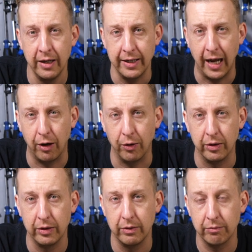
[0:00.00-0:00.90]

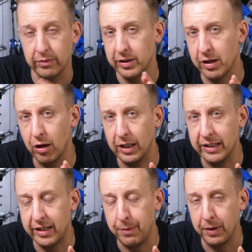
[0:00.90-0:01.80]
Now, a slightly
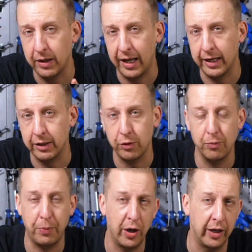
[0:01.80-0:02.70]
steeper head angle
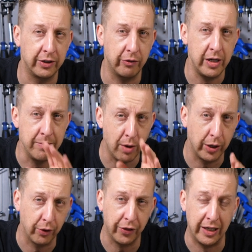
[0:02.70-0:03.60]
by a degree, you
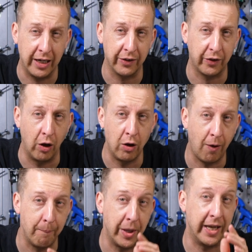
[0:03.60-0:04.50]
might not think that's a
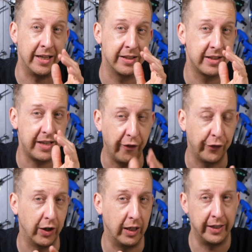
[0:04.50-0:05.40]
lot, but it is
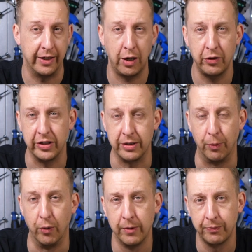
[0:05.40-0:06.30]
definitely
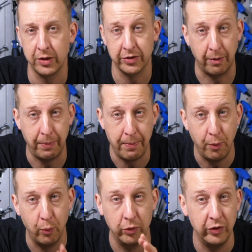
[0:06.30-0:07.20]
noticeable. Some
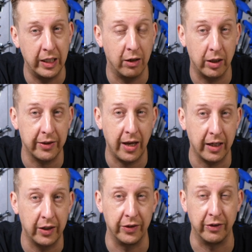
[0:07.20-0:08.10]
people will really like
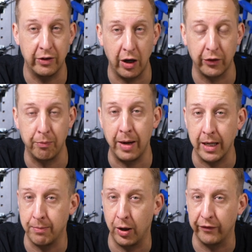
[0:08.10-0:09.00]
that because it does make
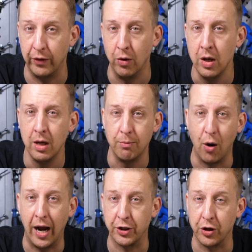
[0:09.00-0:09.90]
the bike feel
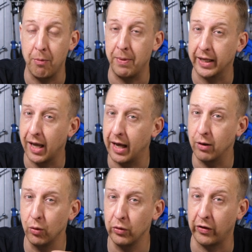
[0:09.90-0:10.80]
more agile, but it can
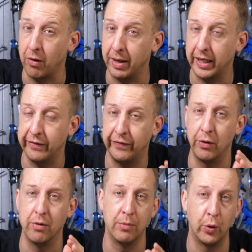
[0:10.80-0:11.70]
also make it
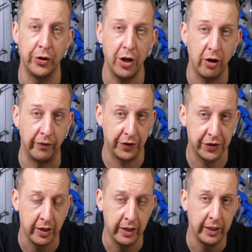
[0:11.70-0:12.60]
feel more
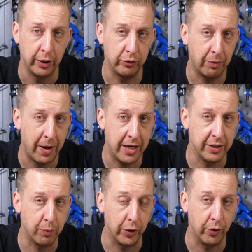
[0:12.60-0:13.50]
nervous. It all
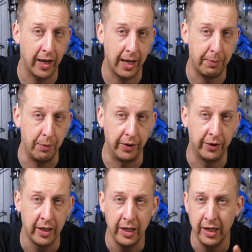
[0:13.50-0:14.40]
depends what you're happy with.